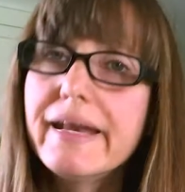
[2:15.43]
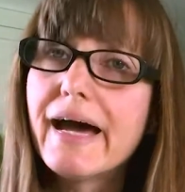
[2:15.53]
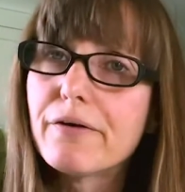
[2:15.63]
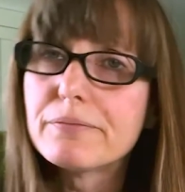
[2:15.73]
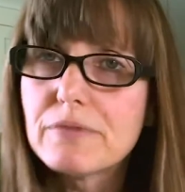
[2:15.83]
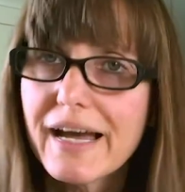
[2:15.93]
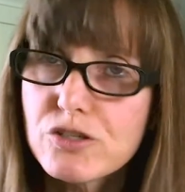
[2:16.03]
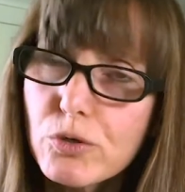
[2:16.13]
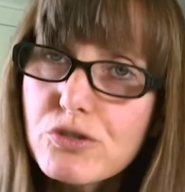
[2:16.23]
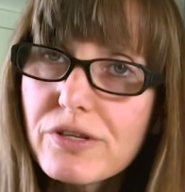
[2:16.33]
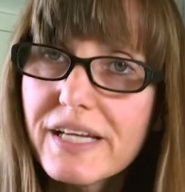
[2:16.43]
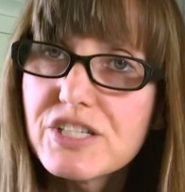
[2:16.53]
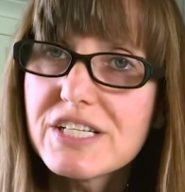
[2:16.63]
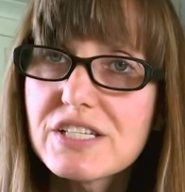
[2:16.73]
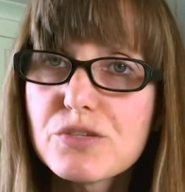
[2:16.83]
Now, I told you that
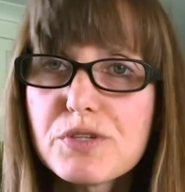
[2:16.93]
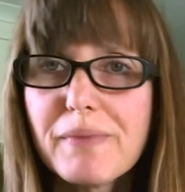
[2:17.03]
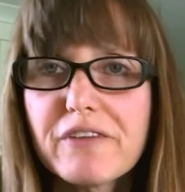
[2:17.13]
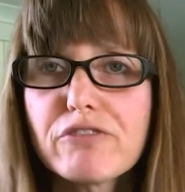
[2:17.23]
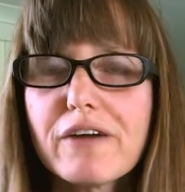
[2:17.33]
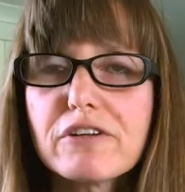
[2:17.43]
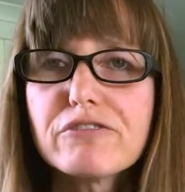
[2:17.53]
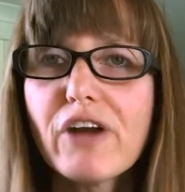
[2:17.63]
Jesus was my forever